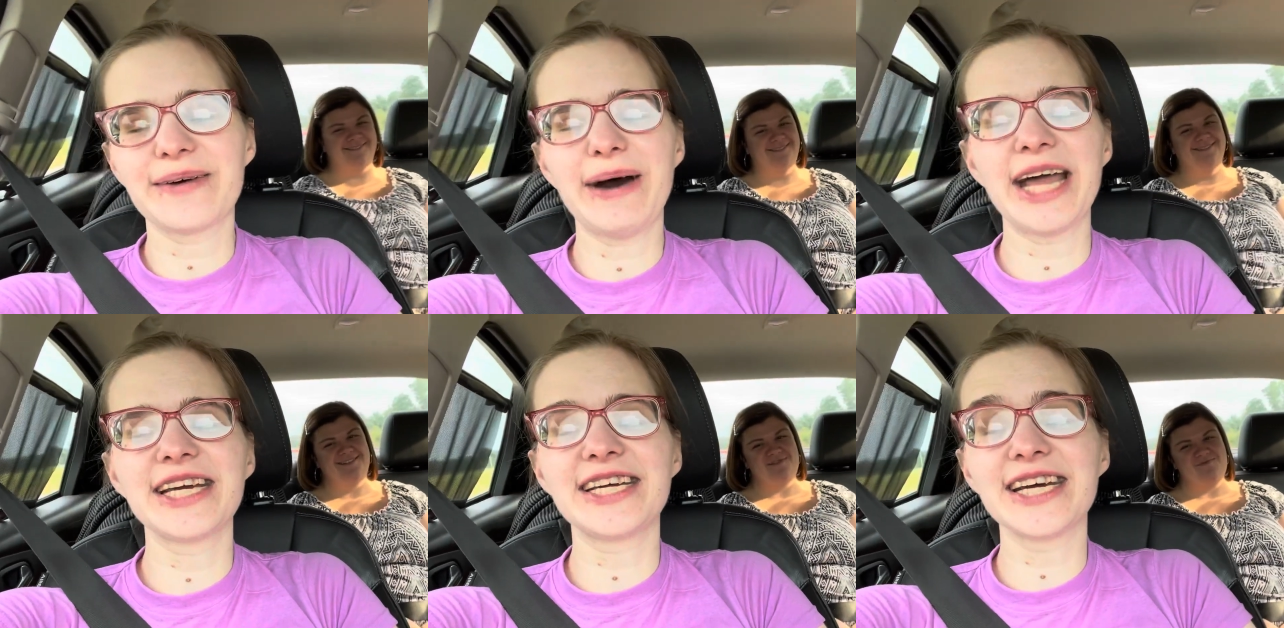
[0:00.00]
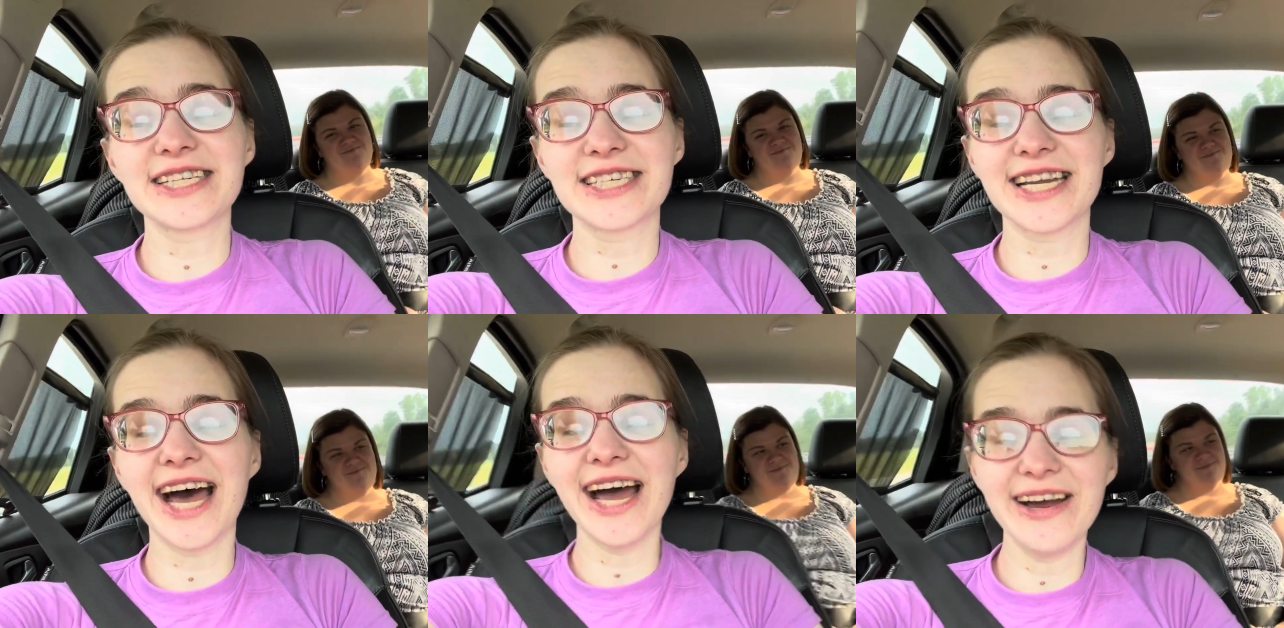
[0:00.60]
Speaker 1: had a gig
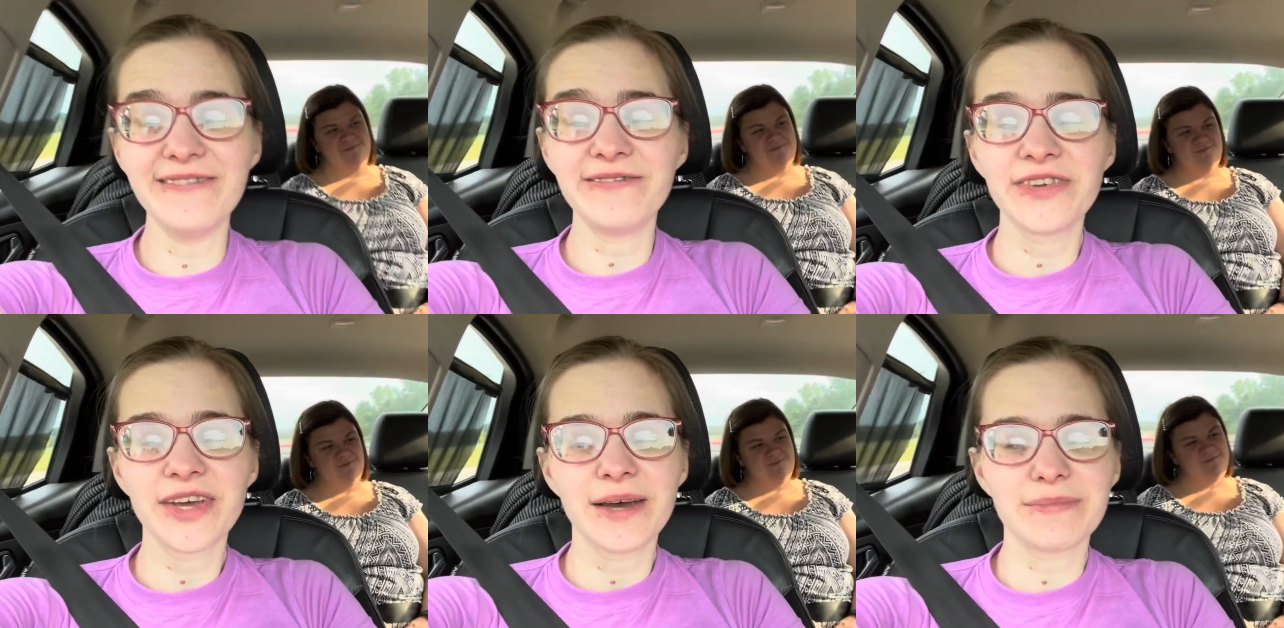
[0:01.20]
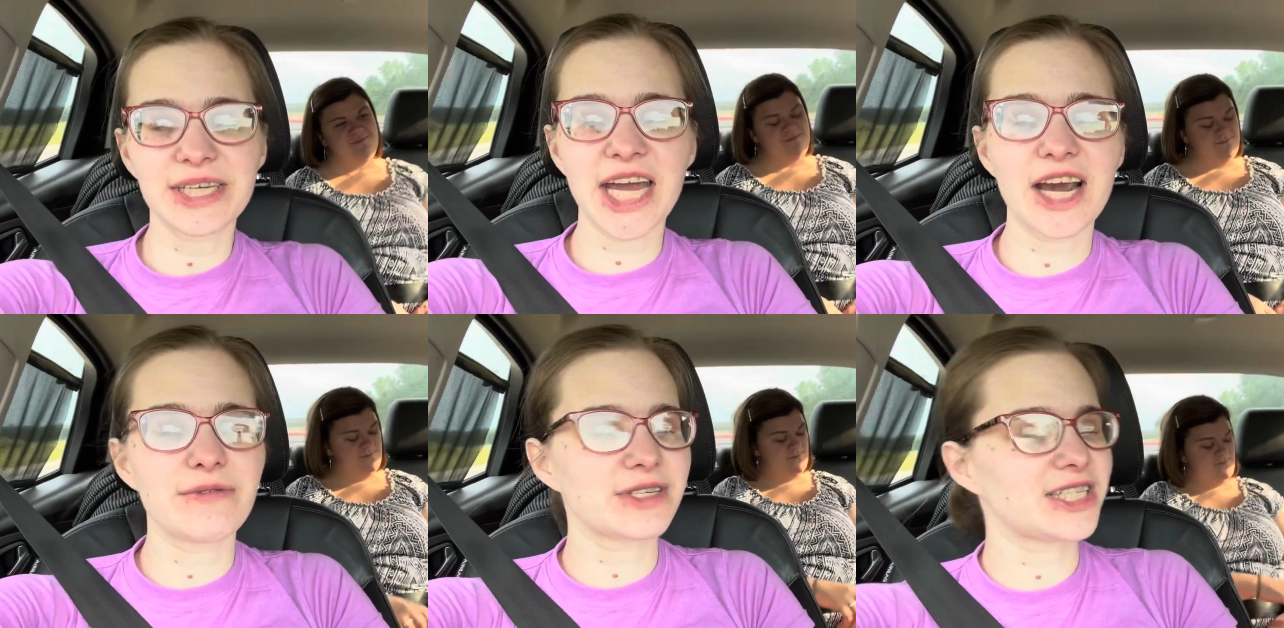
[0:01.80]
today, but
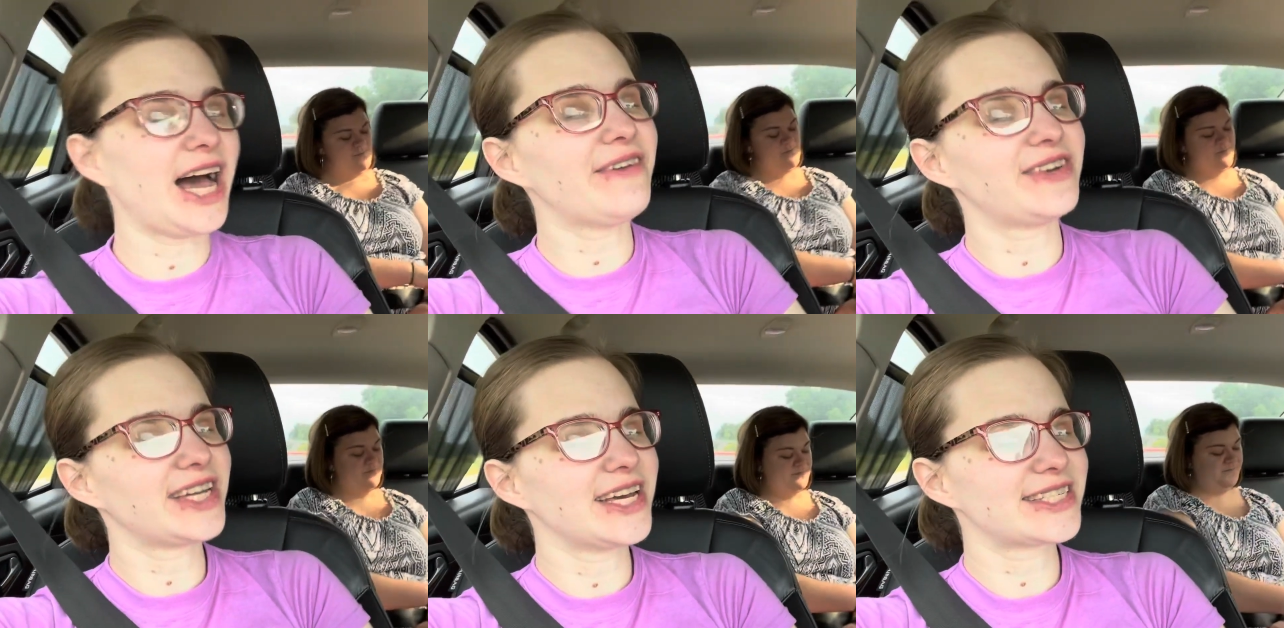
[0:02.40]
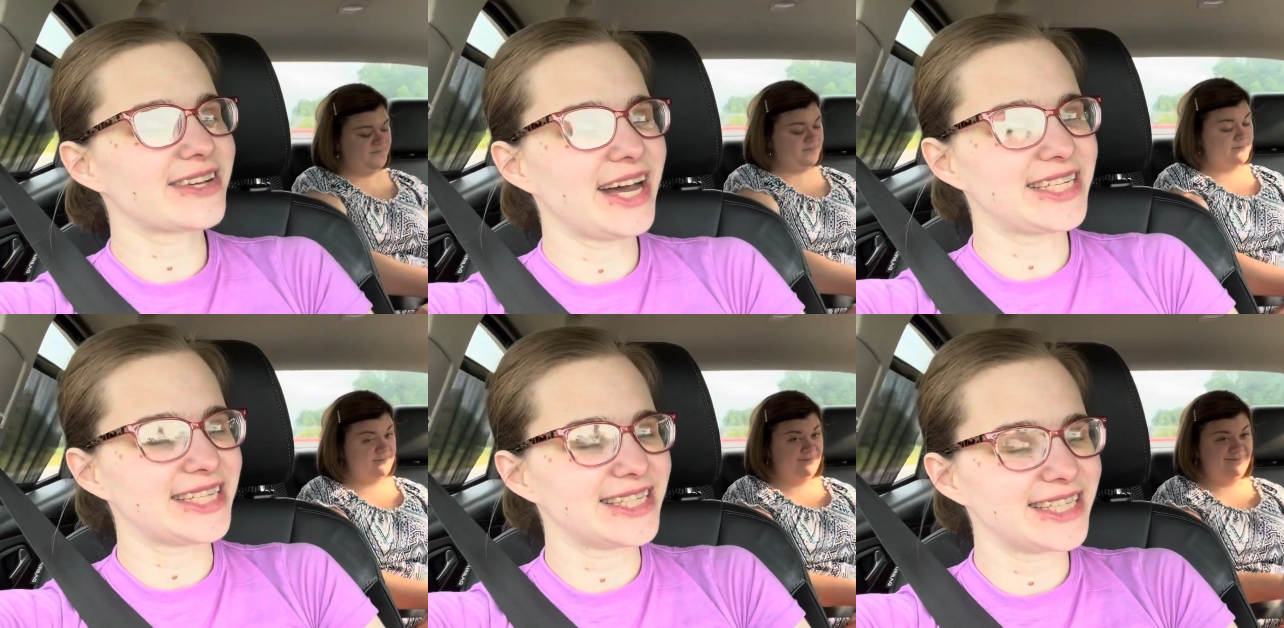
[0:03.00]
Kara was living it, so I
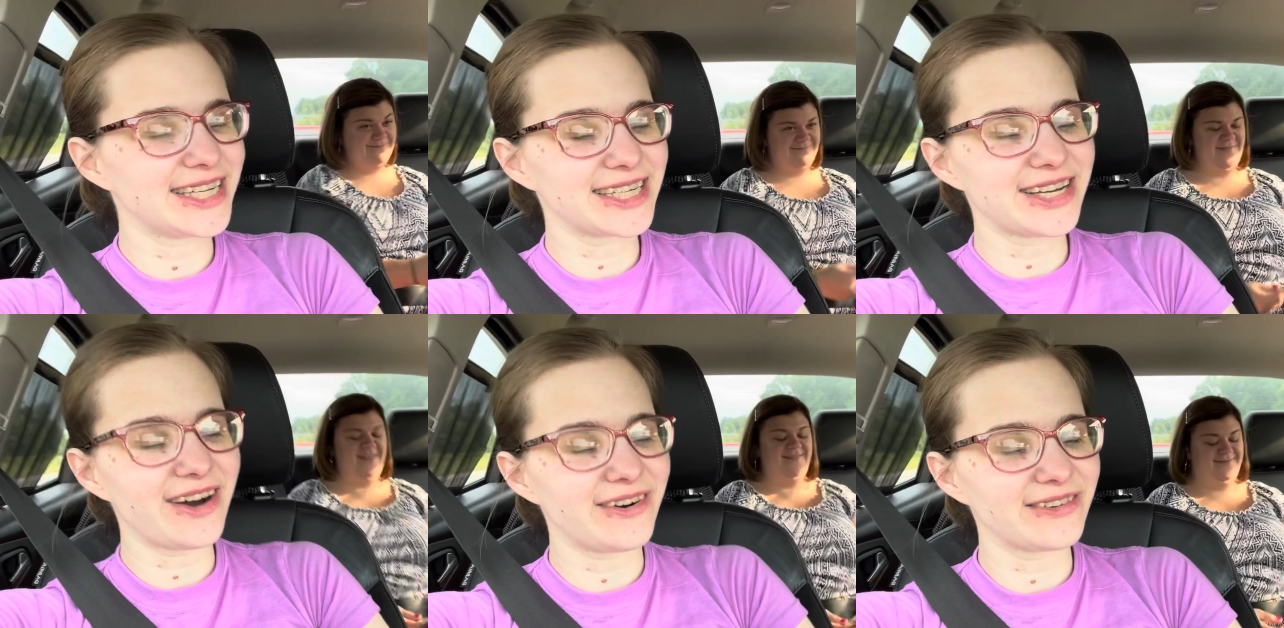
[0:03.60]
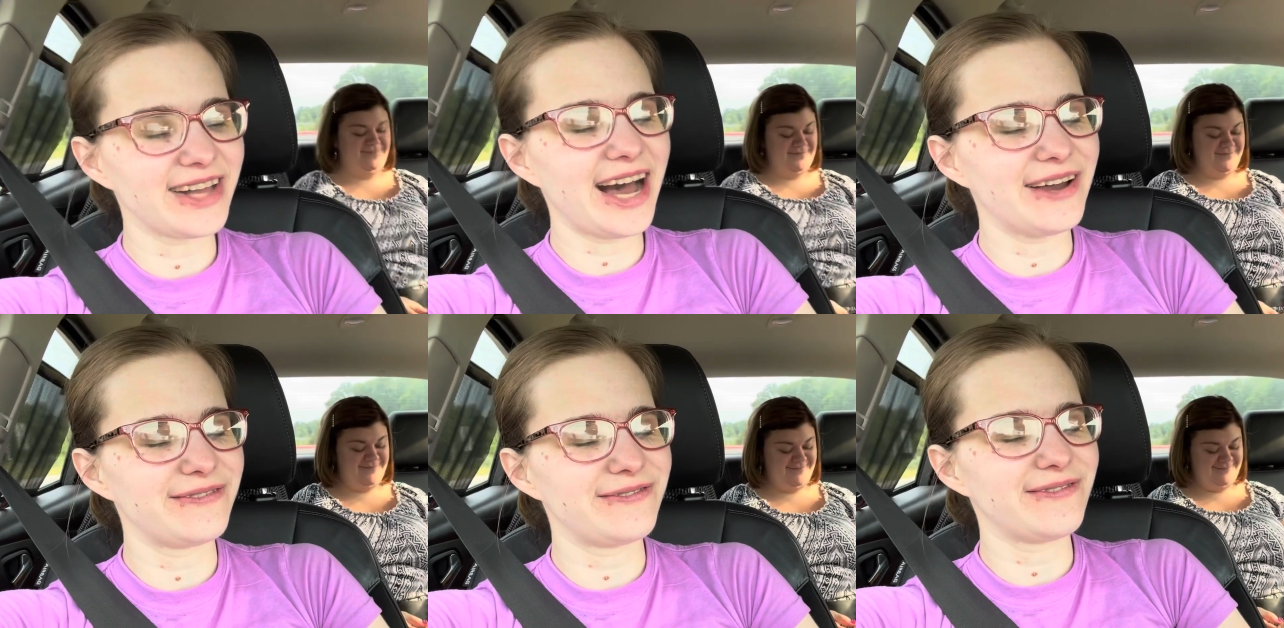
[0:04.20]
didn't go
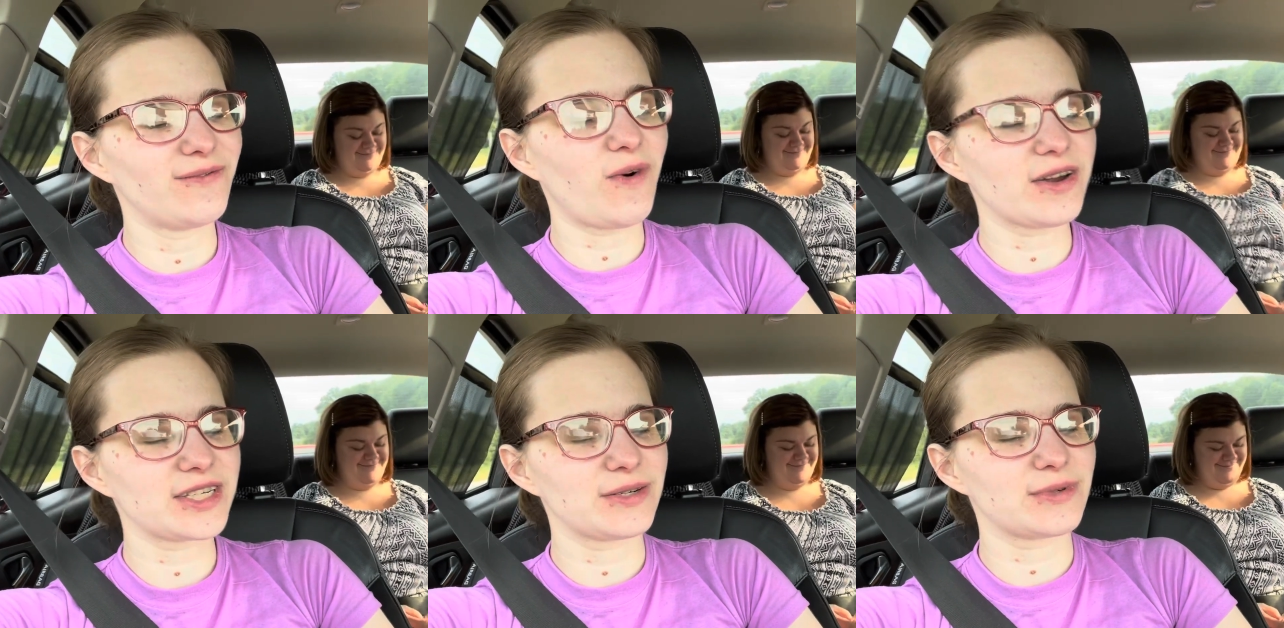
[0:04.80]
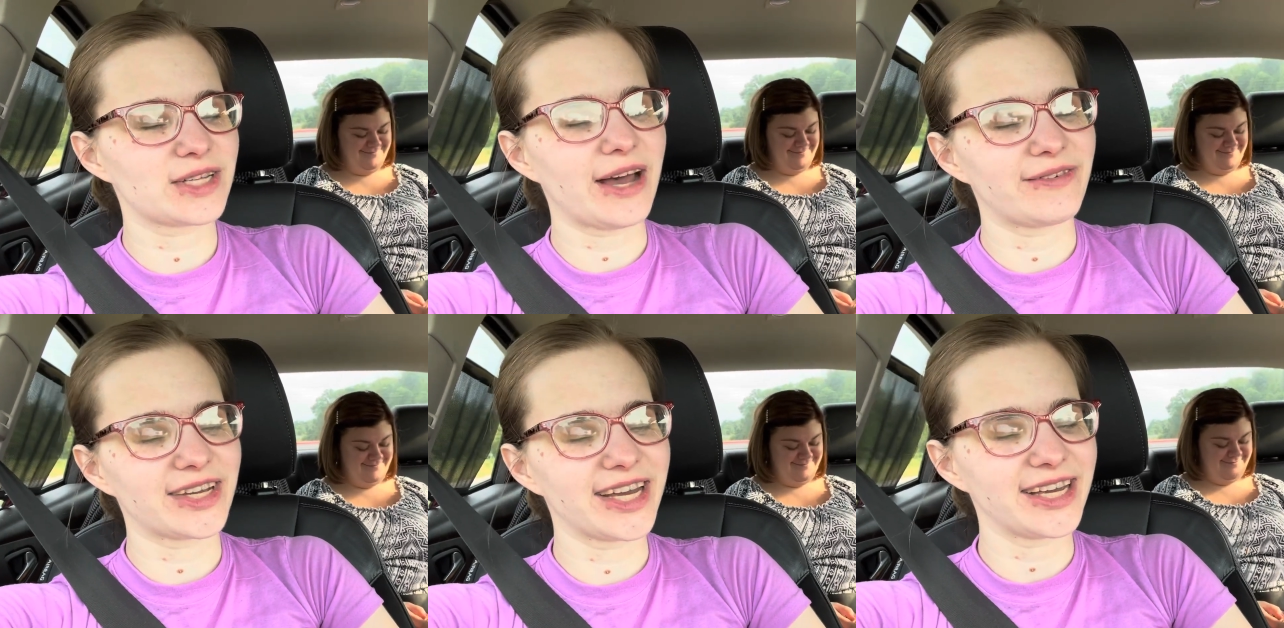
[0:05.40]
live while she was
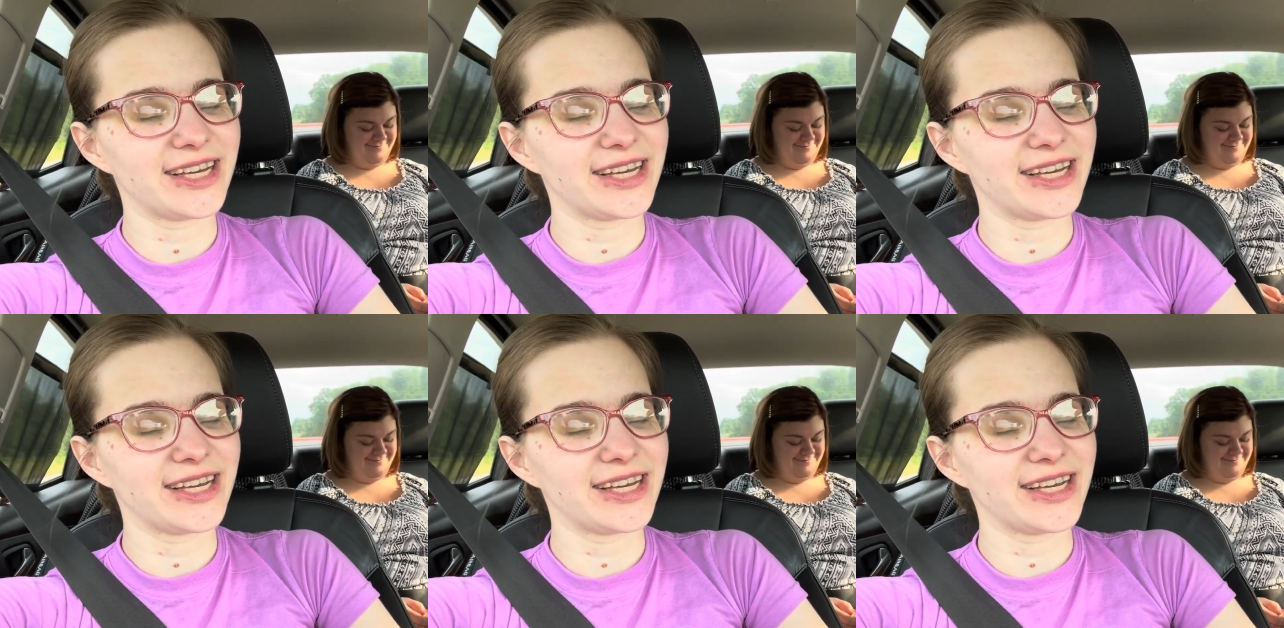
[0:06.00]
living it